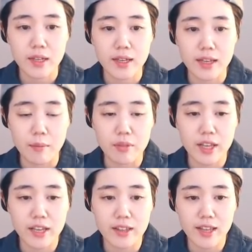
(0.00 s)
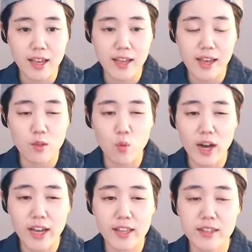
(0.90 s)
Yeah, playing at A. And
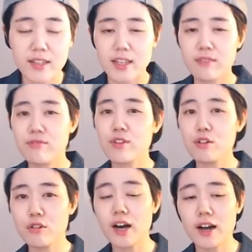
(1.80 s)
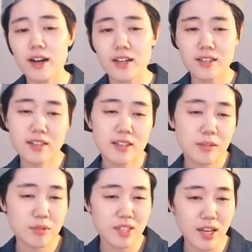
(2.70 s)
white, if you are a little
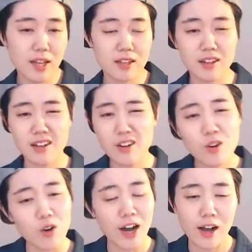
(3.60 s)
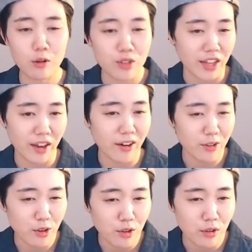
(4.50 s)
upset, oh, how dare
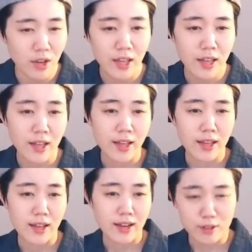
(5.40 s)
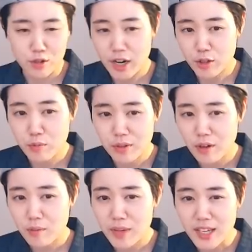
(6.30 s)
you are trying to
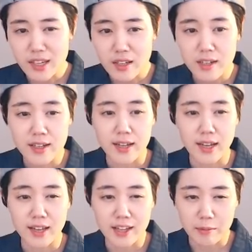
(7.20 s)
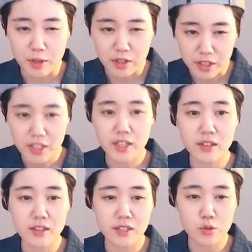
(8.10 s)
block me? And I'm gonna
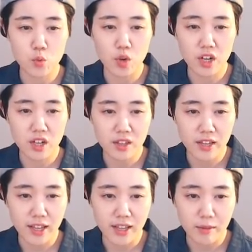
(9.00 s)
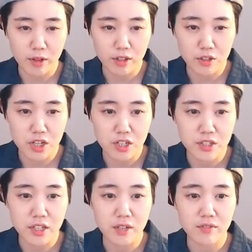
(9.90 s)
kill this one and I'm gonna just
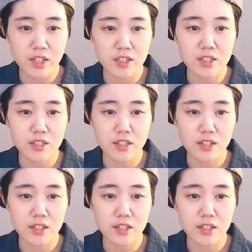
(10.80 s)
give these